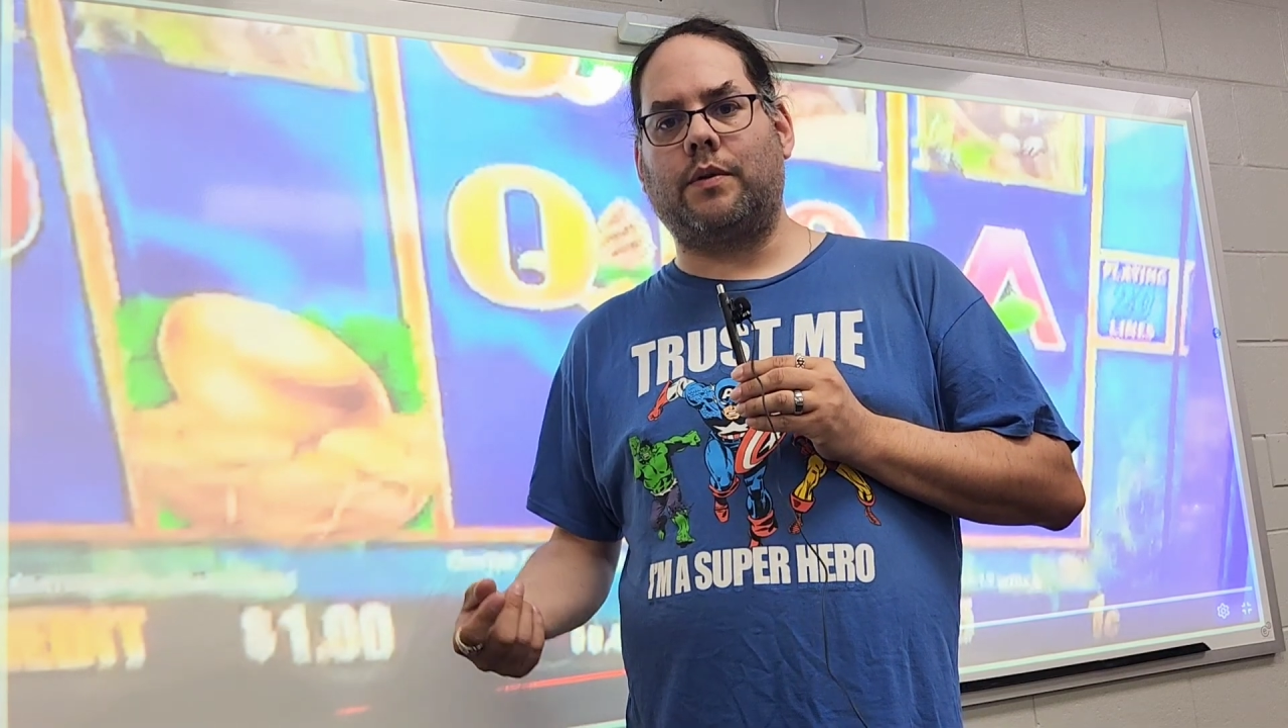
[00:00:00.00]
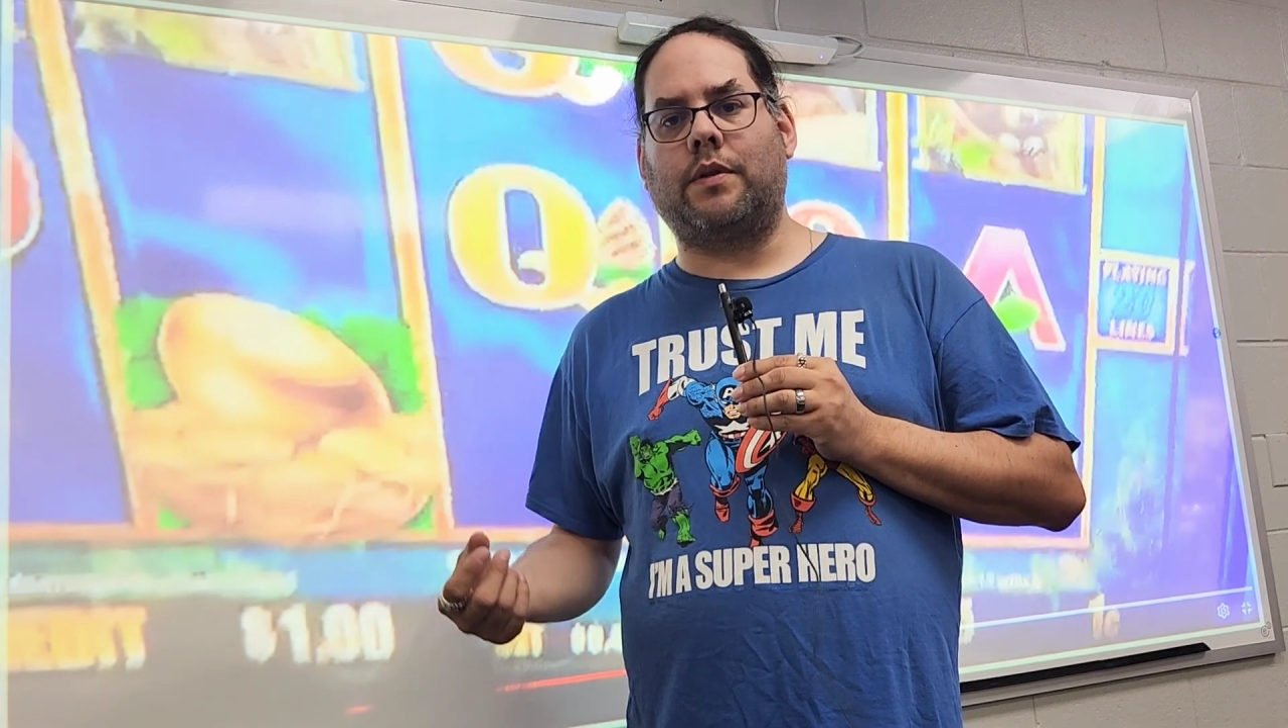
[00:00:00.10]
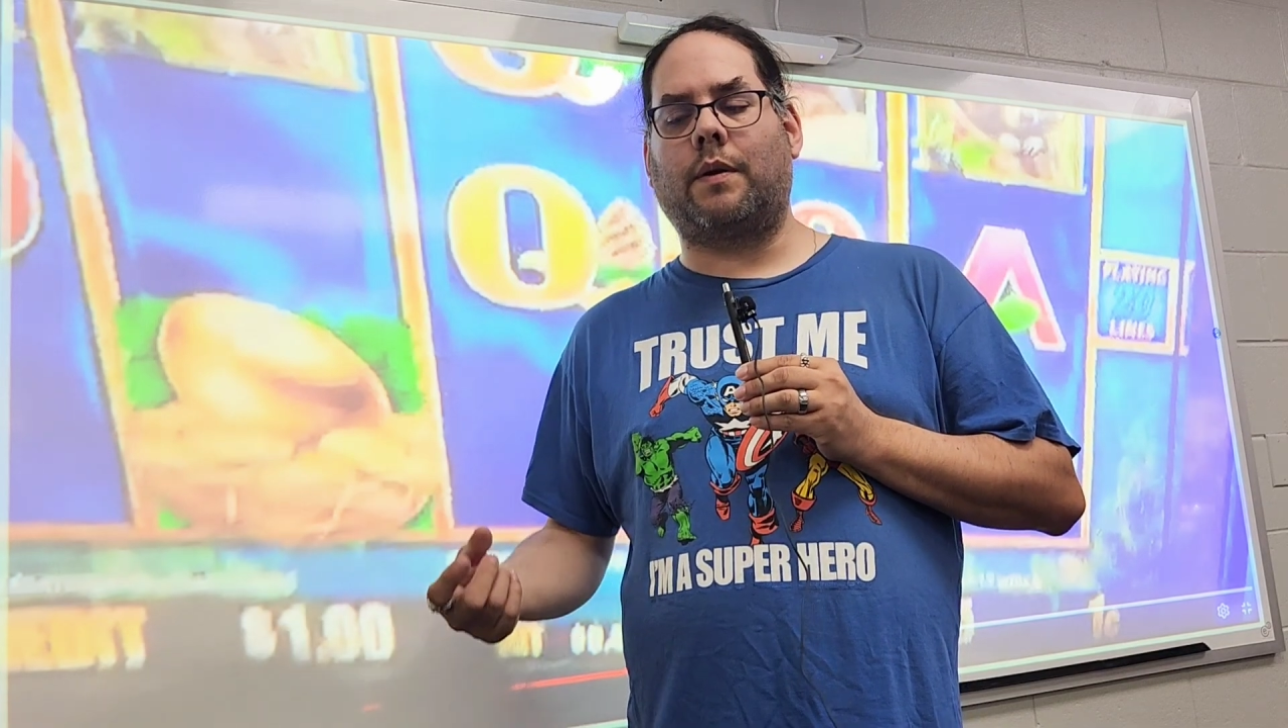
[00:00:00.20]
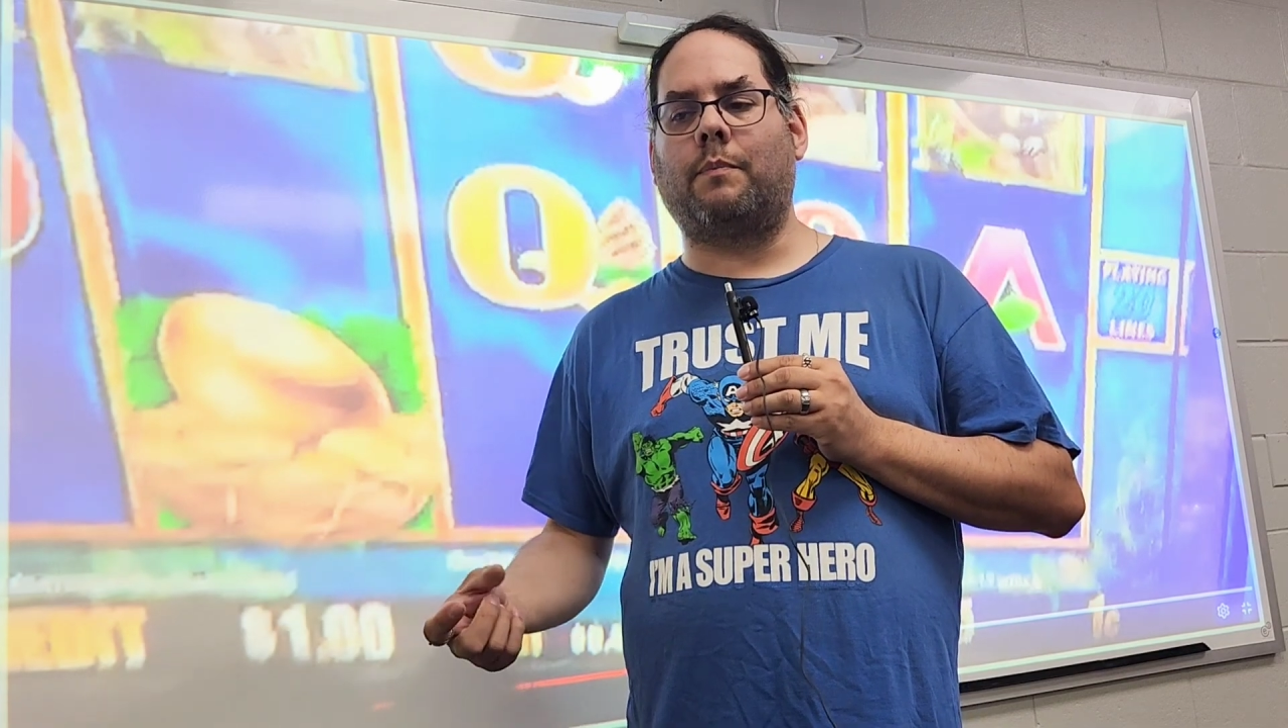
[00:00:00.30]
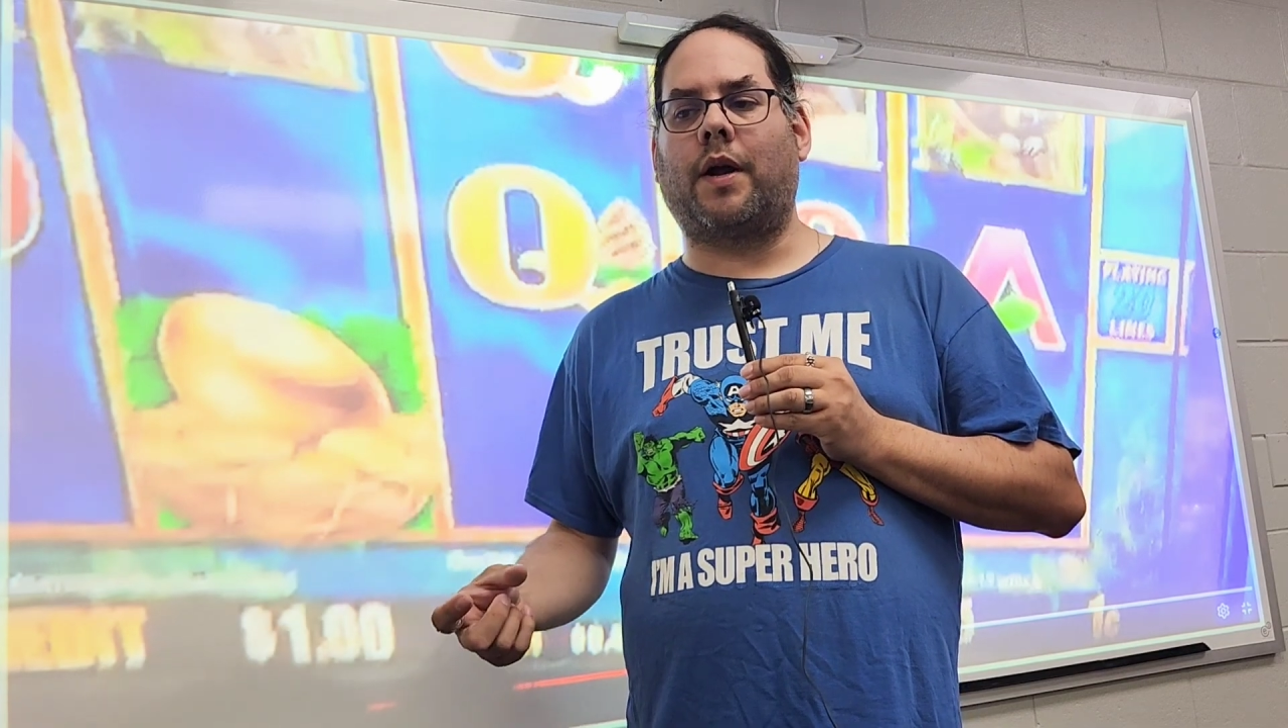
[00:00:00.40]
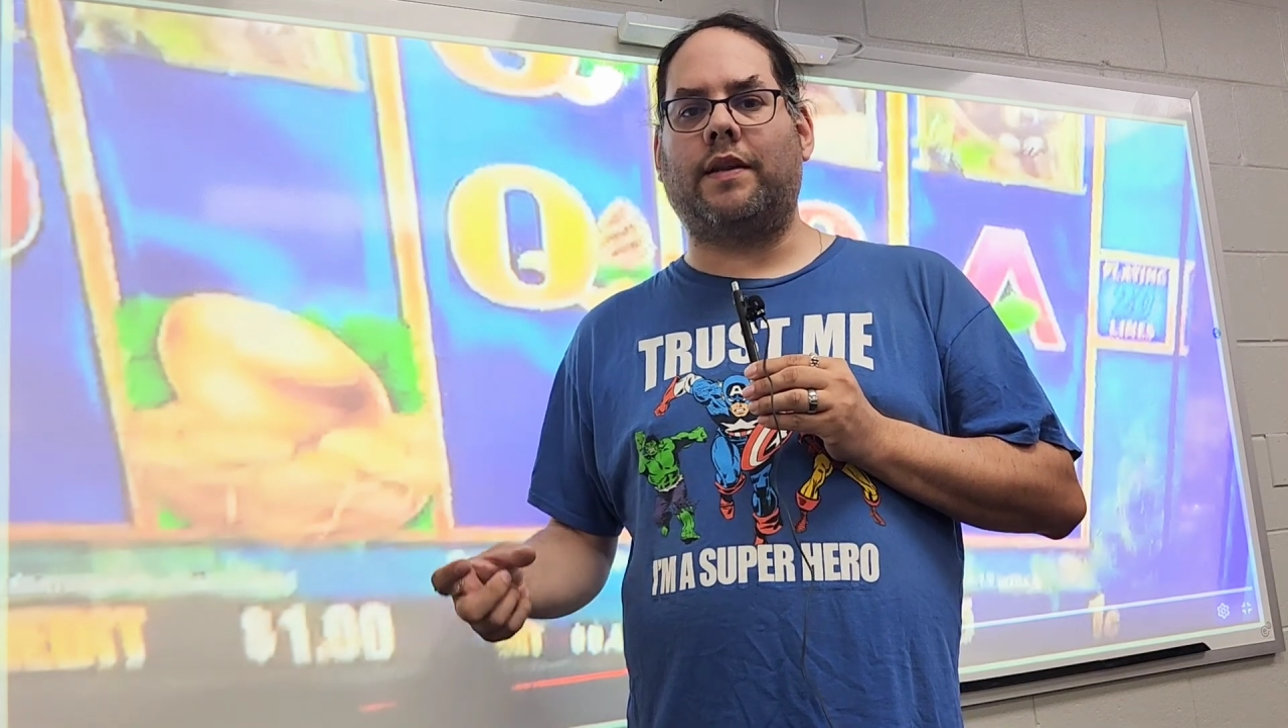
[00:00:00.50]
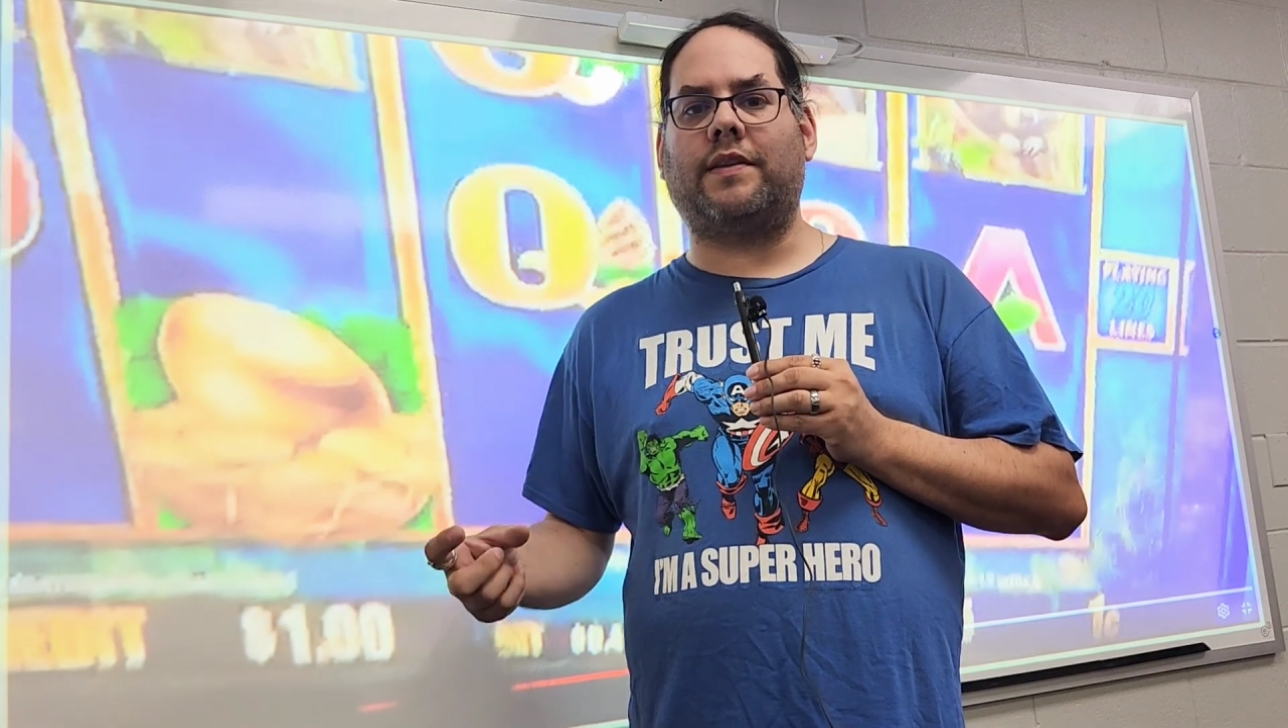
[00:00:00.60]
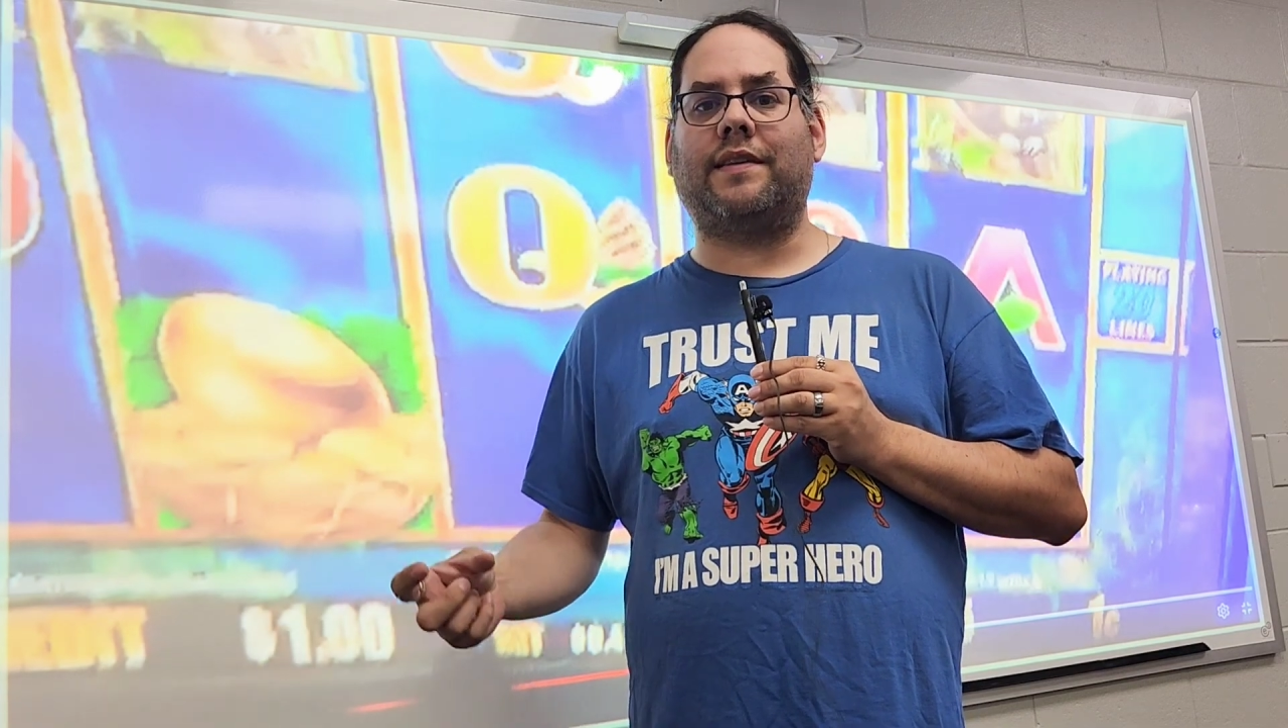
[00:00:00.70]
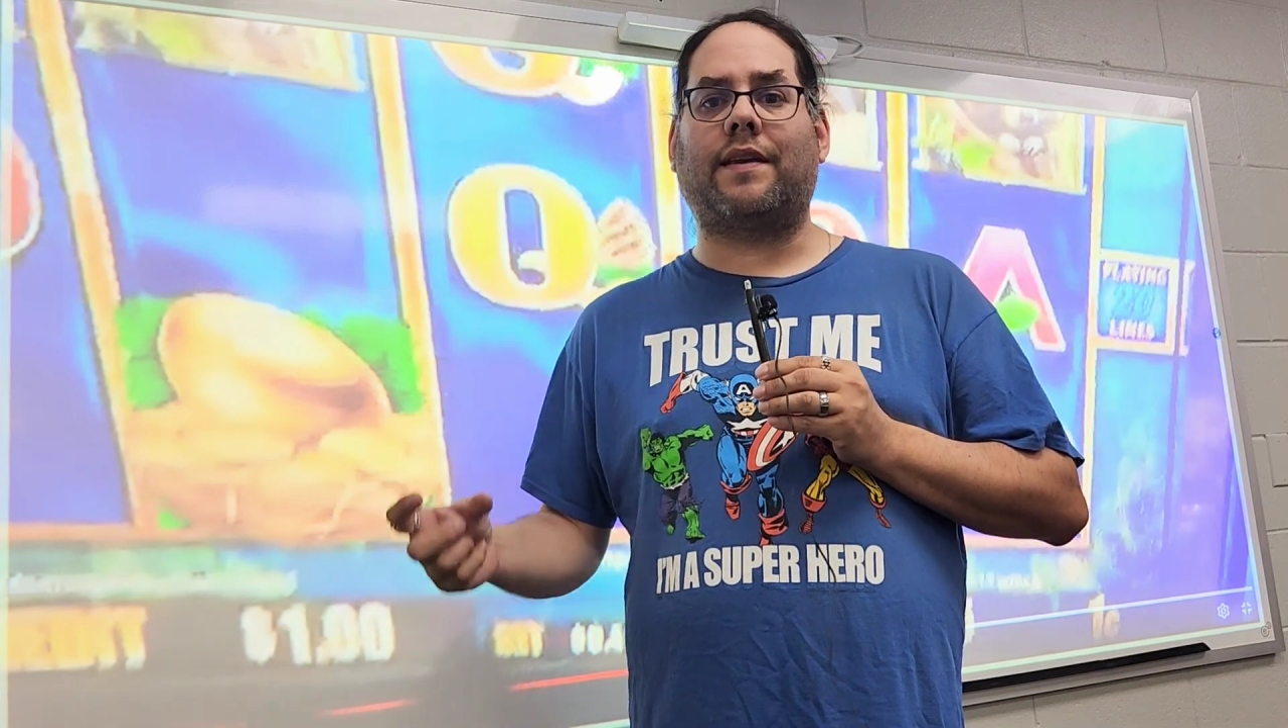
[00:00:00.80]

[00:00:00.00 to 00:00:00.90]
the money stays